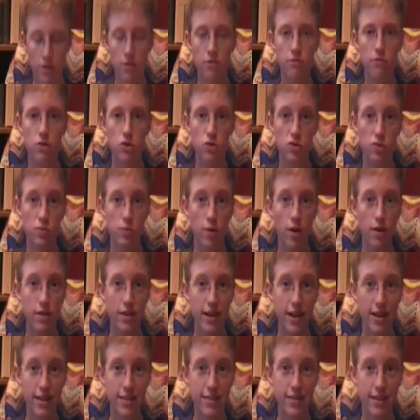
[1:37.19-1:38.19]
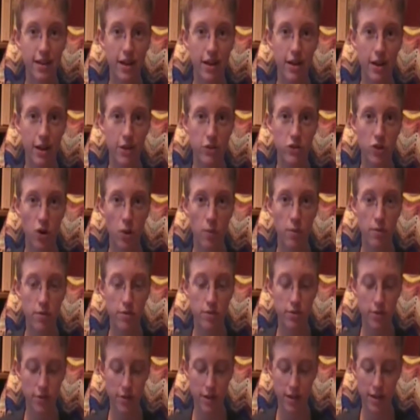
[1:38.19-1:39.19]
which was broadcast on October
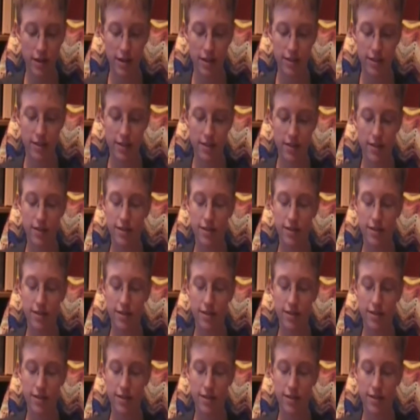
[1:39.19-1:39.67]
30th,